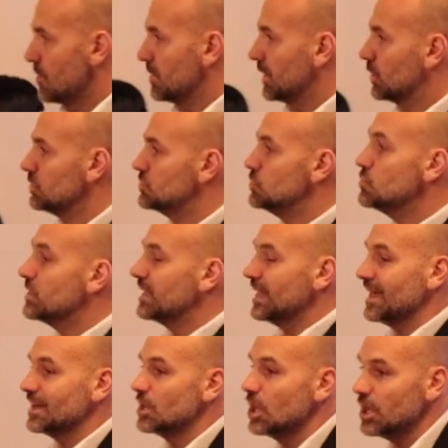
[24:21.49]
Because you
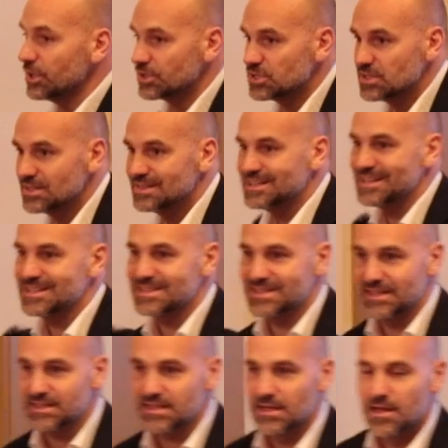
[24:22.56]
cannot
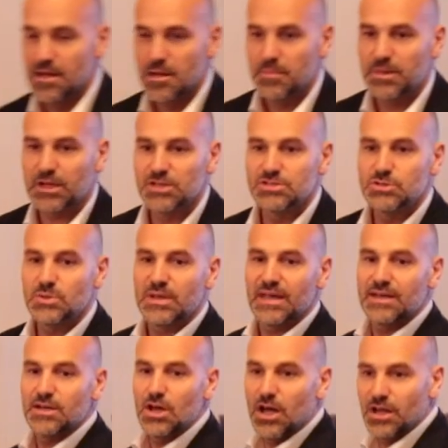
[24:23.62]
test it because you
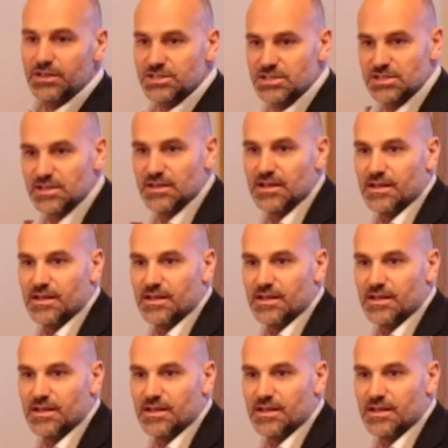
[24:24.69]
cannot